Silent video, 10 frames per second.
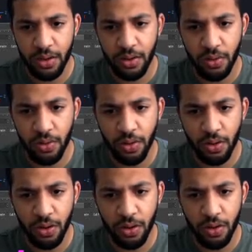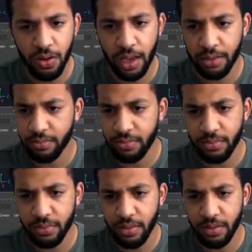Or, yeah,
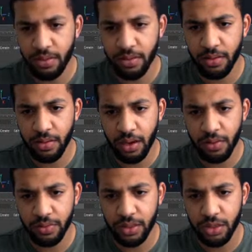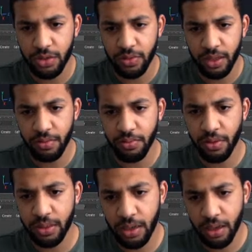I don't see it doing it,
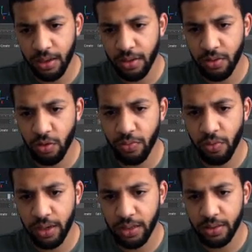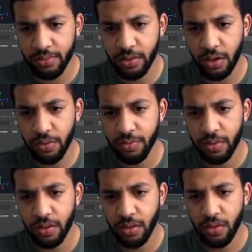but, or point? No?
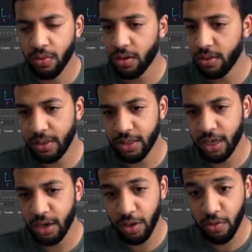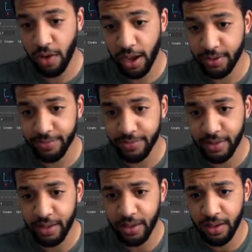One of these is going to be correct.
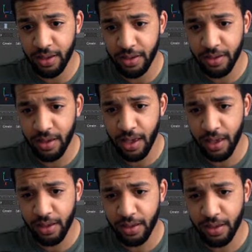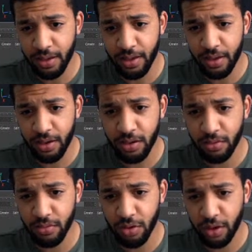
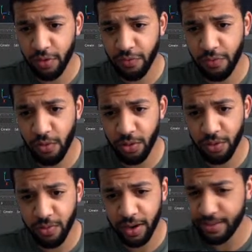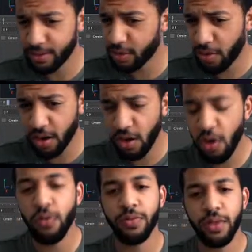And looking for the right spot.
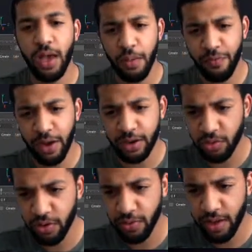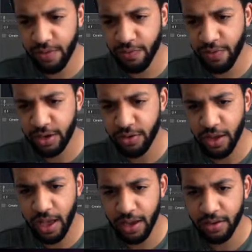Oh, the up vector. We don't have a vector
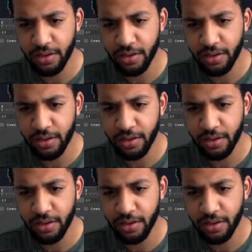yet.